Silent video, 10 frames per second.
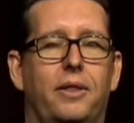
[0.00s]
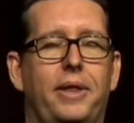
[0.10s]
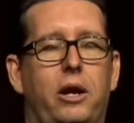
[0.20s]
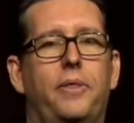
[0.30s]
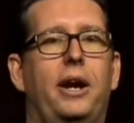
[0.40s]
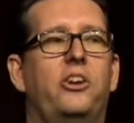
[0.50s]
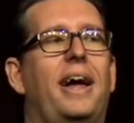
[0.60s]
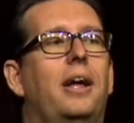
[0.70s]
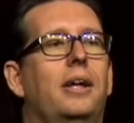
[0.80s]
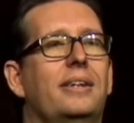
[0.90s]
They're there
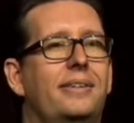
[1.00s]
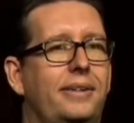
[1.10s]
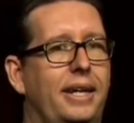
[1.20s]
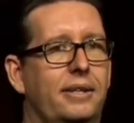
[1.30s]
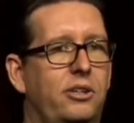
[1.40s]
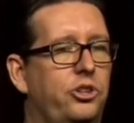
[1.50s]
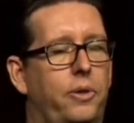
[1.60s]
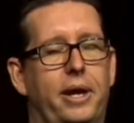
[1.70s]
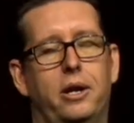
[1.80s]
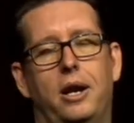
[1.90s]
to assist. So
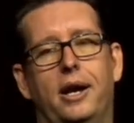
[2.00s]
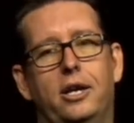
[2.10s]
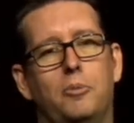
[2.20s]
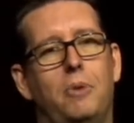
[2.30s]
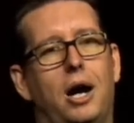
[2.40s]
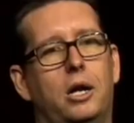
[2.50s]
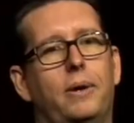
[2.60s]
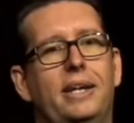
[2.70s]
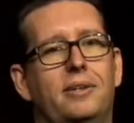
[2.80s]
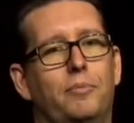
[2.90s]
they're not going to
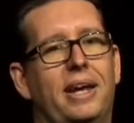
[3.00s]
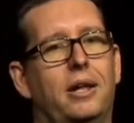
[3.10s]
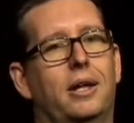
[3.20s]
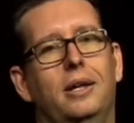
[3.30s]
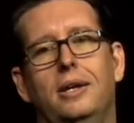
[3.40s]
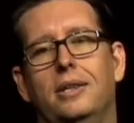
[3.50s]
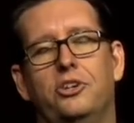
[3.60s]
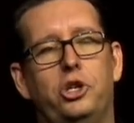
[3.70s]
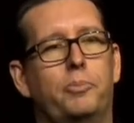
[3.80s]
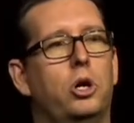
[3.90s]
moderate to make the
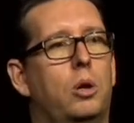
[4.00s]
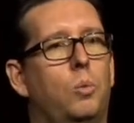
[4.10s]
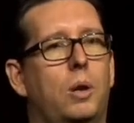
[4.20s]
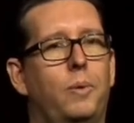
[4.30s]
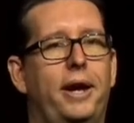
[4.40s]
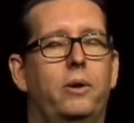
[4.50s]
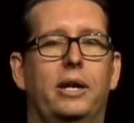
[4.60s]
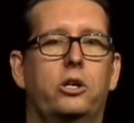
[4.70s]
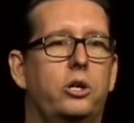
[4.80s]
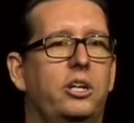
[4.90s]
ship go in one way or
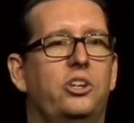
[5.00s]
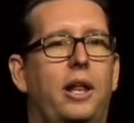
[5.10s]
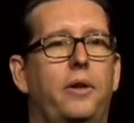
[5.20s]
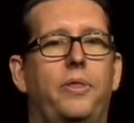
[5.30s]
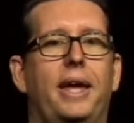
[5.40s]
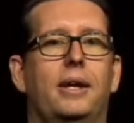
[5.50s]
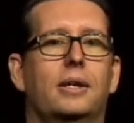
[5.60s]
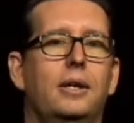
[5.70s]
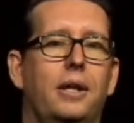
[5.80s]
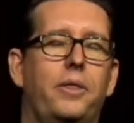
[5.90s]
encourage another thing.
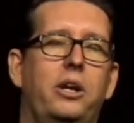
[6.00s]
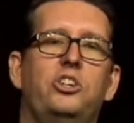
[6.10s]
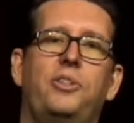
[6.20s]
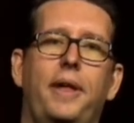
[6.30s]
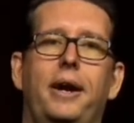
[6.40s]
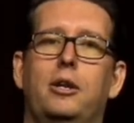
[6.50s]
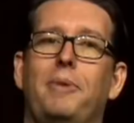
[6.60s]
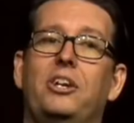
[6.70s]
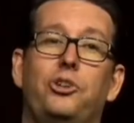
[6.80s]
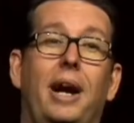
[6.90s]
They're just there to
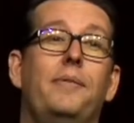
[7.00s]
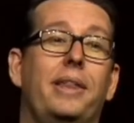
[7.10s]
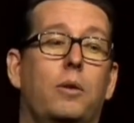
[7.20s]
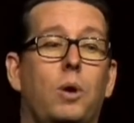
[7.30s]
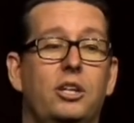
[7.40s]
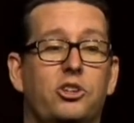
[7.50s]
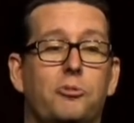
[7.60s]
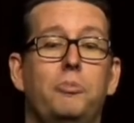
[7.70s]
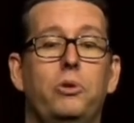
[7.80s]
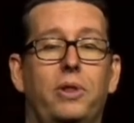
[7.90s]
make sure everything runs
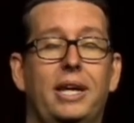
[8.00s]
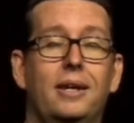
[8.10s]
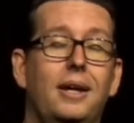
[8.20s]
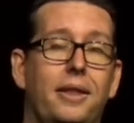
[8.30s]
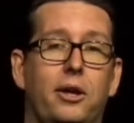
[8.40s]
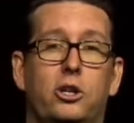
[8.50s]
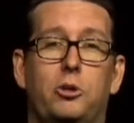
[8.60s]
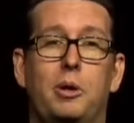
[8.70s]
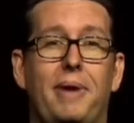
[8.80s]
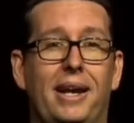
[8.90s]
smoothly. They'll also
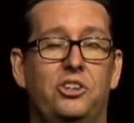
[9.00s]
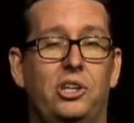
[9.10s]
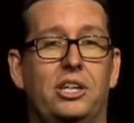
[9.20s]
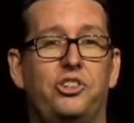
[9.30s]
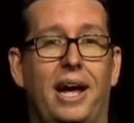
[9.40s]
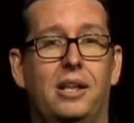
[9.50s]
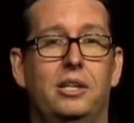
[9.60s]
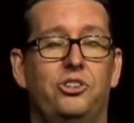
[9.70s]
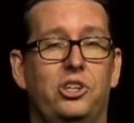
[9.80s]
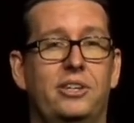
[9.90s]
be managing the
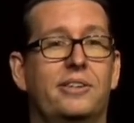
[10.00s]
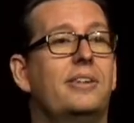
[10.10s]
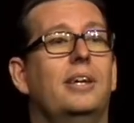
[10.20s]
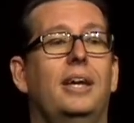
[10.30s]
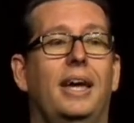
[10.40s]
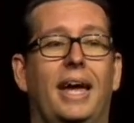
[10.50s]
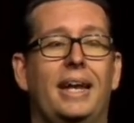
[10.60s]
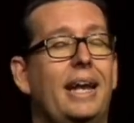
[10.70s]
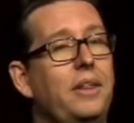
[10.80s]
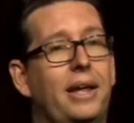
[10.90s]
challenges and
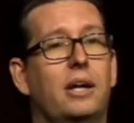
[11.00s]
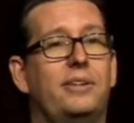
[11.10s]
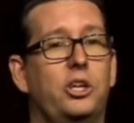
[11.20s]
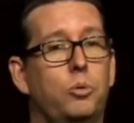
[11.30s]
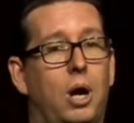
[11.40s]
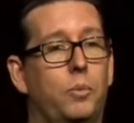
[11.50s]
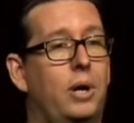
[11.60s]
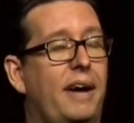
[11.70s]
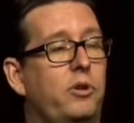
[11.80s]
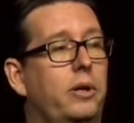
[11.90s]
anything else that you want. We'll
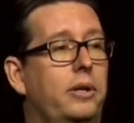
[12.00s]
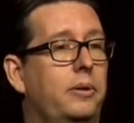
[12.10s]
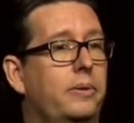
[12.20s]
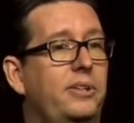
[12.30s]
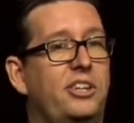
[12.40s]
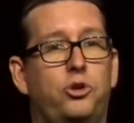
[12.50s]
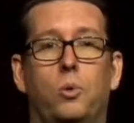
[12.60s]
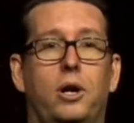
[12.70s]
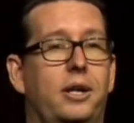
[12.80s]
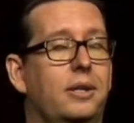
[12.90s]
have a
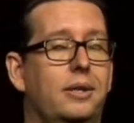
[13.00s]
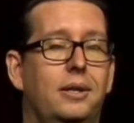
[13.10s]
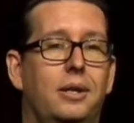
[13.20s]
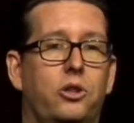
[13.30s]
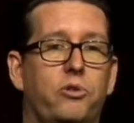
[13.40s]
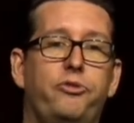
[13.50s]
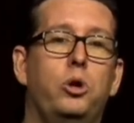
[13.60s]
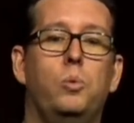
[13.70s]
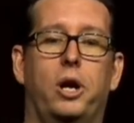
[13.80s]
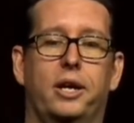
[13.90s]
Discord, the
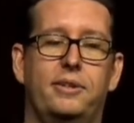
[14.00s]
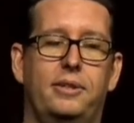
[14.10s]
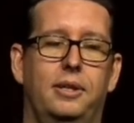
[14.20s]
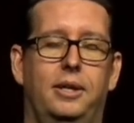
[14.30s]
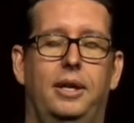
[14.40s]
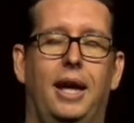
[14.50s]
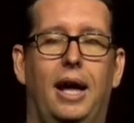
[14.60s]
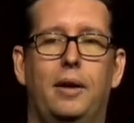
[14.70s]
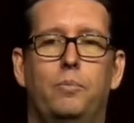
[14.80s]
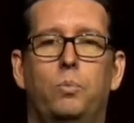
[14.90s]
full works.
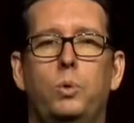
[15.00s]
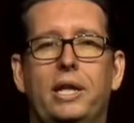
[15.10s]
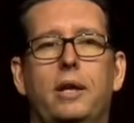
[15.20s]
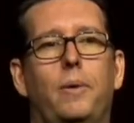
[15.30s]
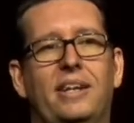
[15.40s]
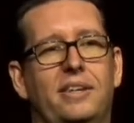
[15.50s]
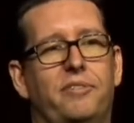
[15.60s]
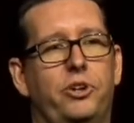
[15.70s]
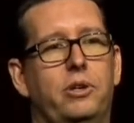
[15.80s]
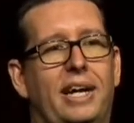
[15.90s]
I'm really interested
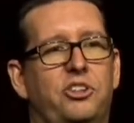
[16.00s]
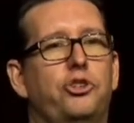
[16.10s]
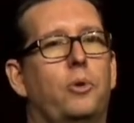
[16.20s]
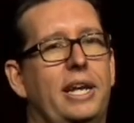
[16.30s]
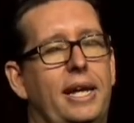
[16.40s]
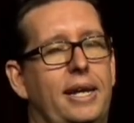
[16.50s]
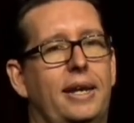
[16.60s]
for you guys to join in.